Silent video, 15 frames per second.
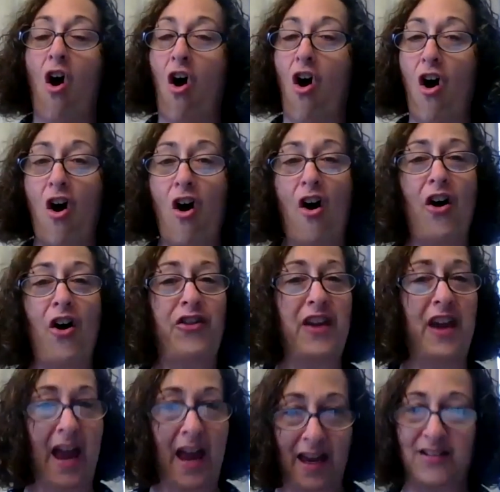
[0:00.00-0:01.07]
all
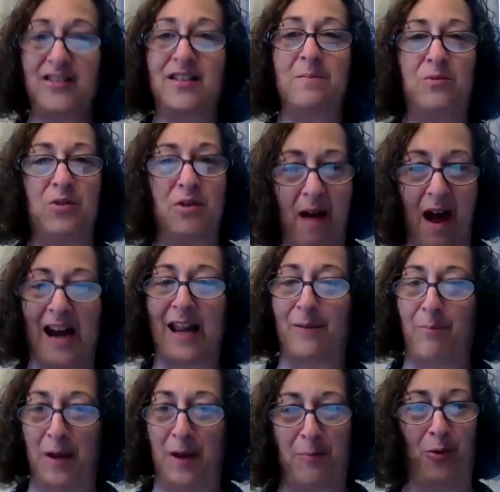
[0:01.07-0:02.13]
the asymptomatic
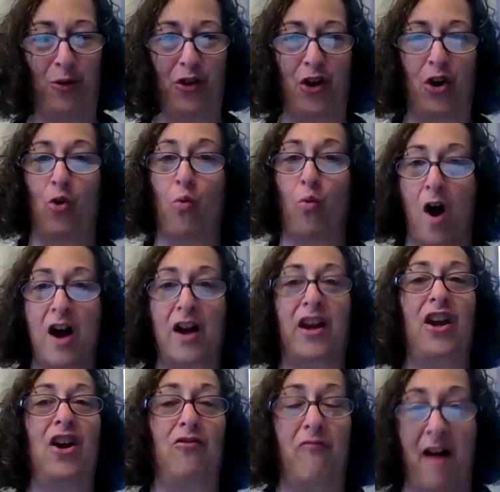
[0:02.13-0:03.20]
people that are
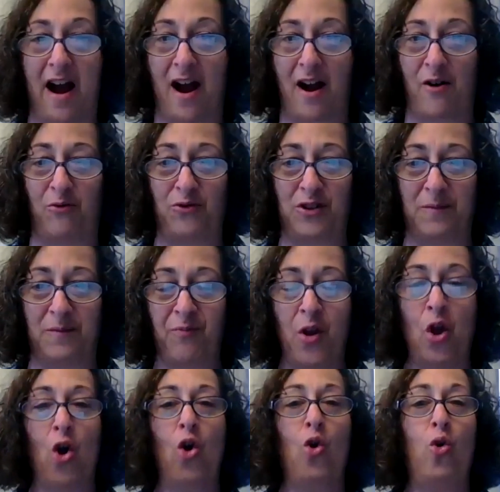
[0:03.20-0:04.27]
walking around
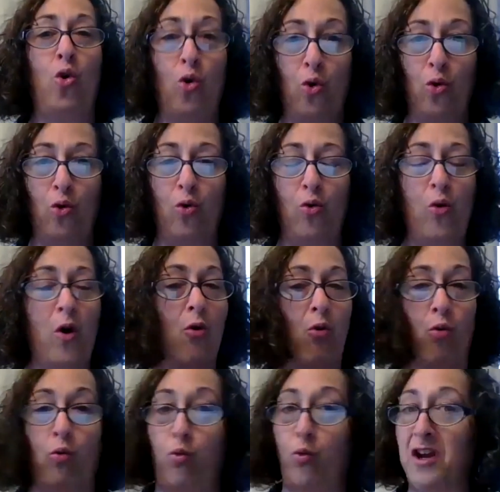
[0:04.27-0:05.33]
who
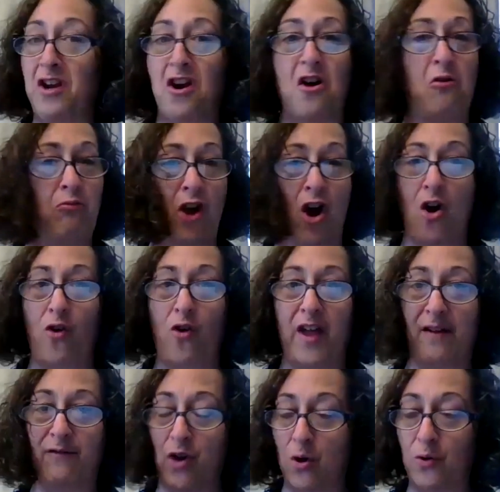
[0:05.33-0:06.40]
we don't know, they
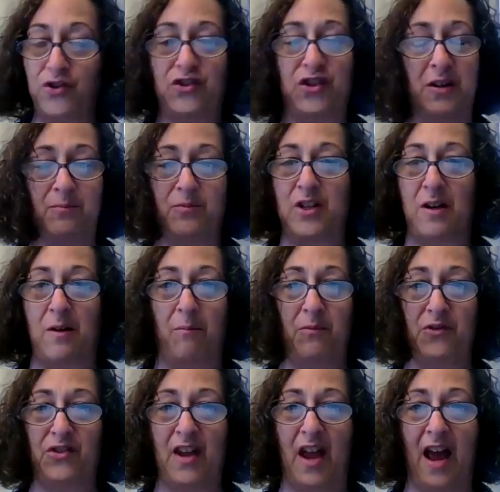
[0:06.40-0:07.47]
have no
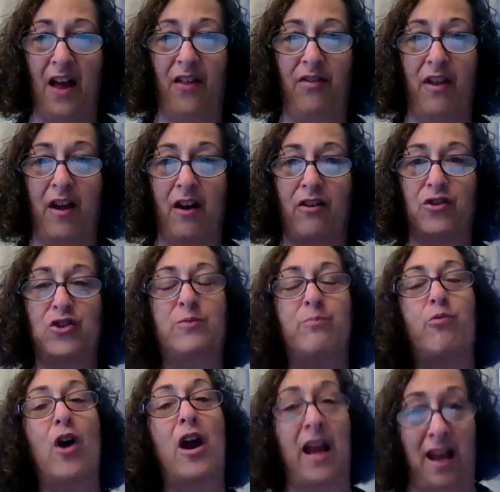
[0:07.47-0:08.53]
symptoms, and they're
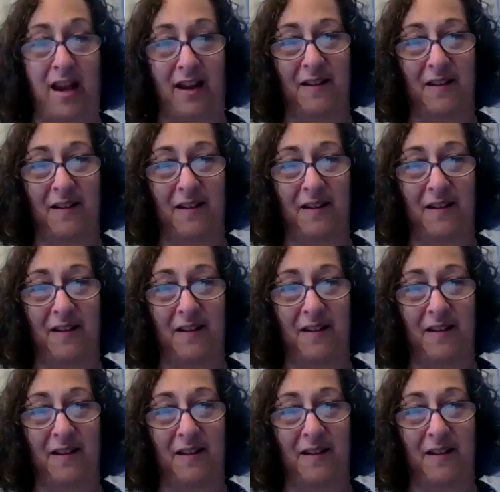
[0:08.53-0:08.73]
spreading.